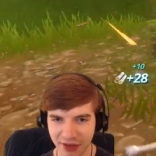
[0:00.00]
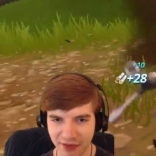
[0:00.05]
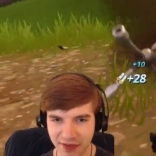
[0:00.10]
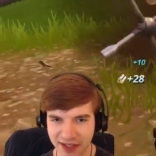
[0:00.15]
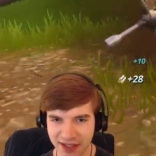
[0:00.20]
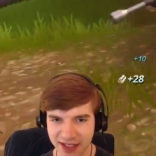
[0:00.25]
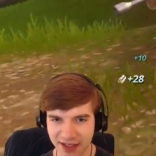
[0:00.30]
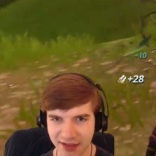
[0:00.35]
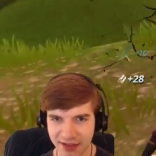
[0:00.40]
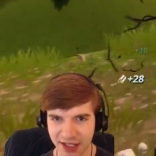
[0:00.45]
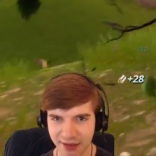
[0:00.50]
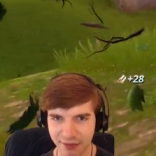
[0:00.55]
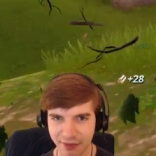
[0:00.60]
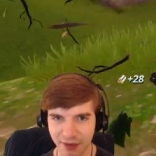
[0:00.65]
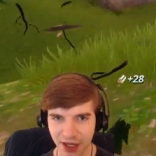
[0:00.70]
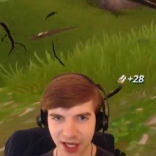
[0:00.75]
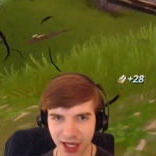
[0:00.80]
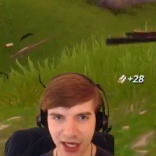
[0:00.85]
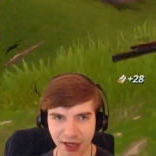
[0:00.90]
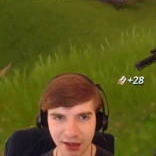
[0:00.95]
that. That sounds like
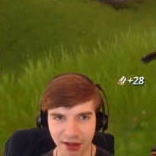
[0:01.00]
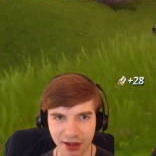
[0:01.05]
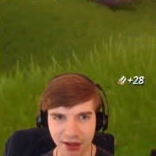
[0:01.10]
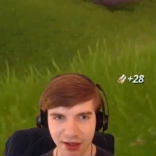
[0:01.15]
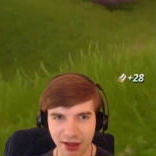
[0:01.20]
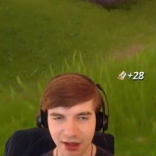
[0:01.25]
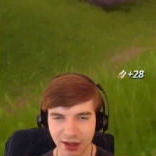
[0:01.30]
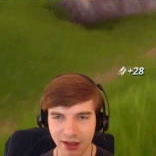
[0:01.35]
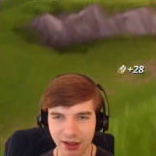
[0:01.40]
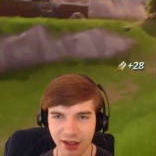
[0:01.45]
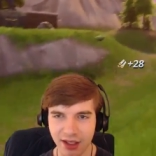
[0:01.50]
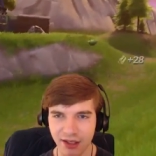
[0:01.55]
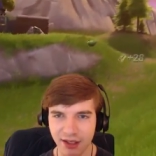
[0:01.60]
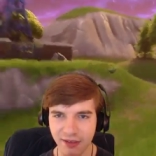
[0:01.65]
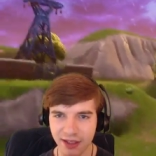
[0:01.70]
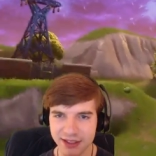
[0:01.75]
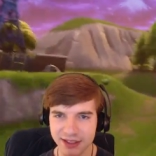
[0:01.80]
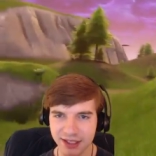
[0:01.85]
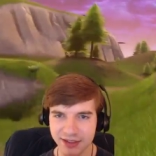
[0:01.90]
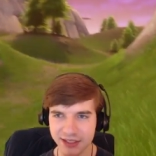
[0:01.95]
fun.
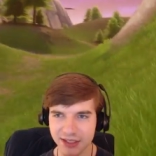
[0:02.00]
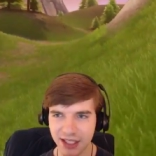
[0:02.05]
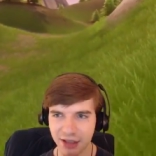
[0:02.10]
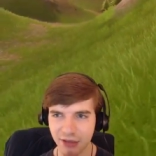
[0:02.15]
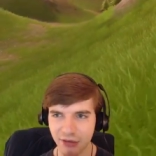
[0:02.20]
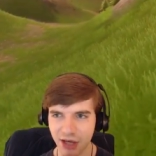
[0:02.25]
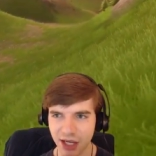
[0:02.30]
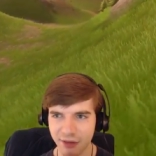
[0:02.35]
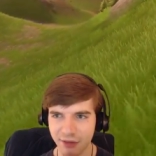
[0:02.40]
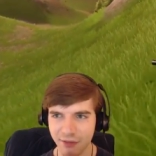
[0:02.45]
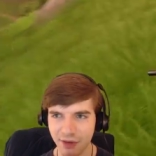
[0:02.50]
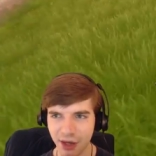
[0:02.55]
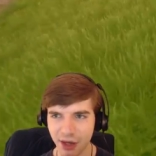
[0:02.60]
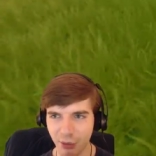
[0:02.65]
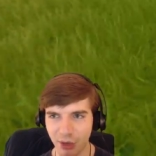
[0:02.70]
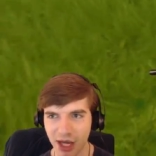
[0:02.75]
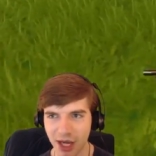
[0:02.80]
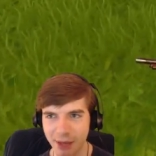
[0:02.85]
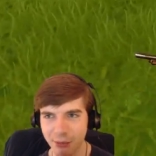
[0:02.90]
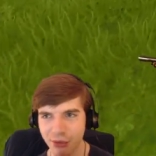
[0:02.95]
That sounds like a lot of
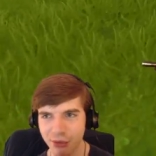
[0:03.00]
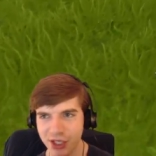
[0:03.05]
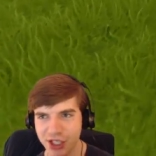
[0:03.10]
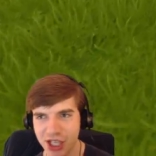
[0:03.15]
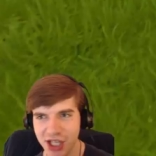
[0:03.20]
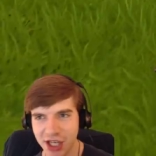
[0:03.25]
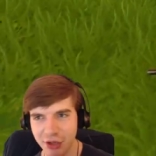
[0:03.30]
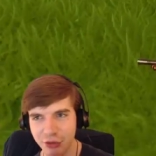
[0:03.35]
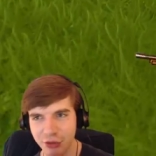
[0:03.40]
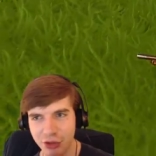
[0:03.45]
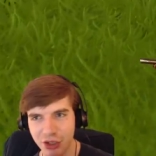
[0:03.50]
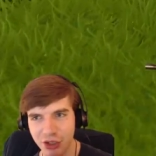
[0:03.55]
fun. Well, I appreciate you